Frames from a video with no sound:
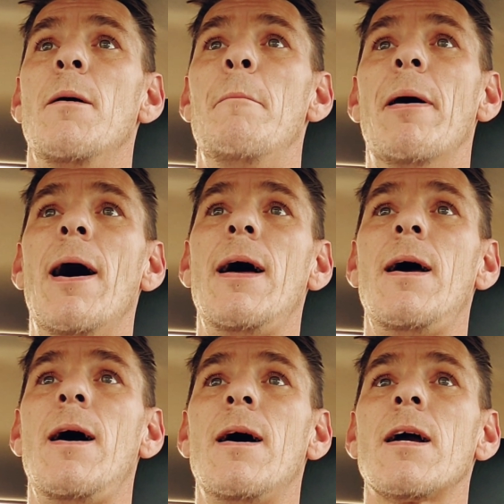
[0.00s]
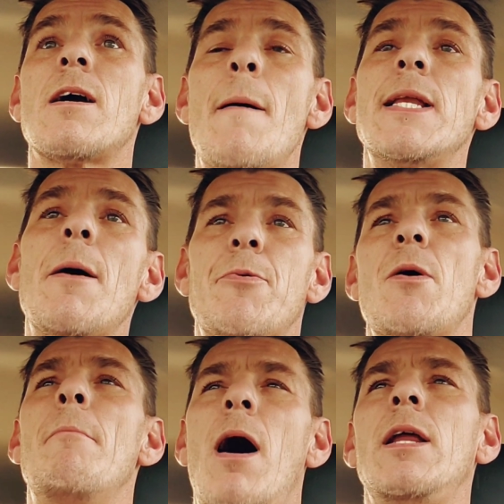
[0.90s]
But coming up with
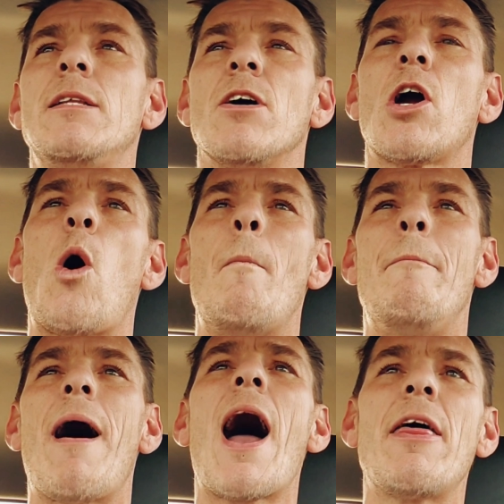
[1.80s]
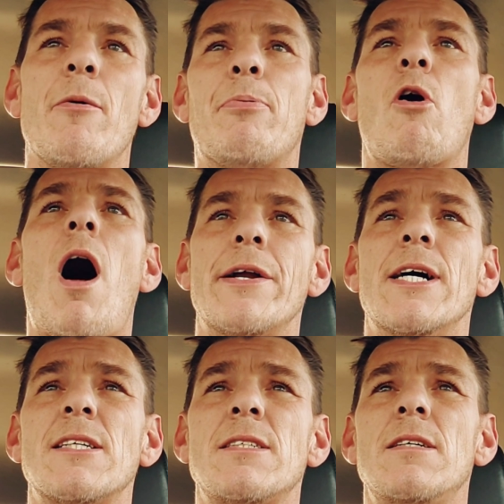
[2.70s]
the money to go buy the
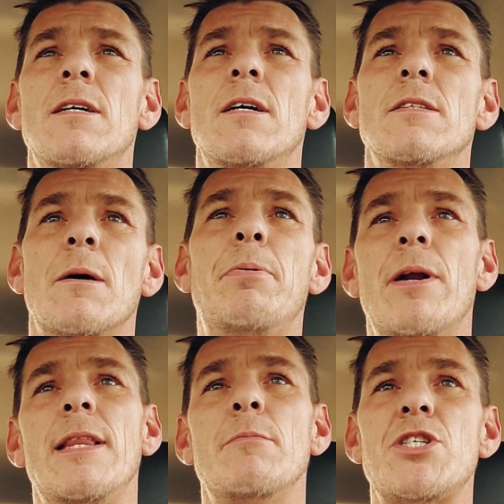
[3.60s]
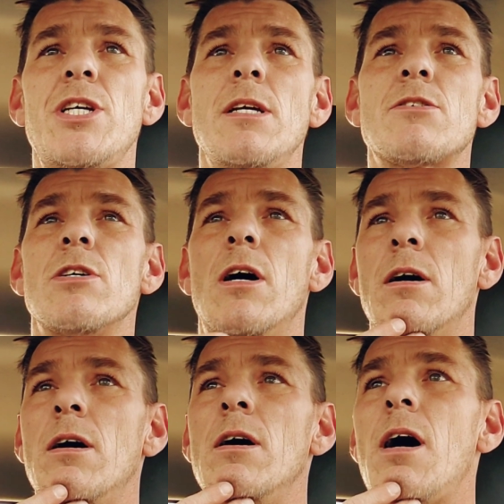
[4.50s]
product to put in the machine.
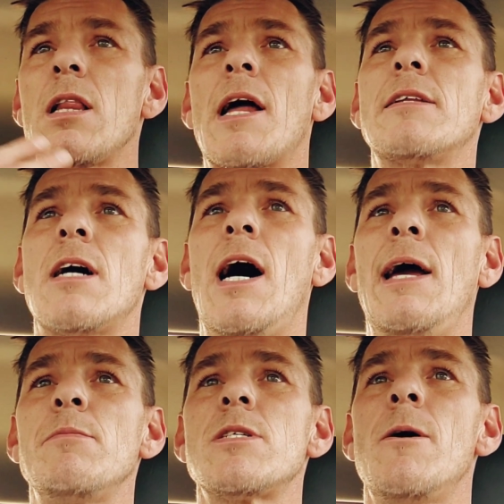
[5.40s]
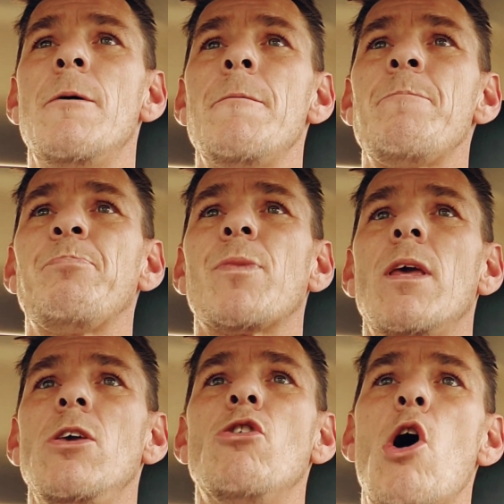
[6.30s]
So a lot of times
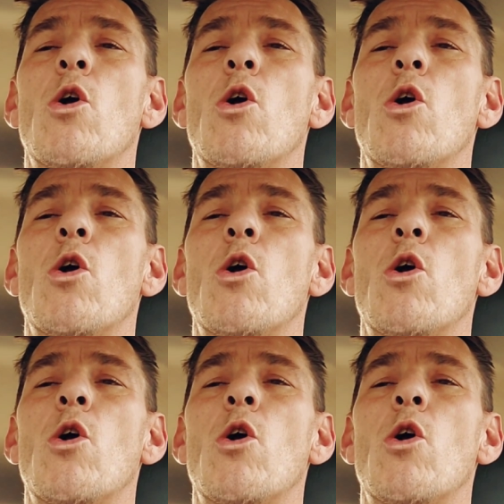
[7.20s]
you go to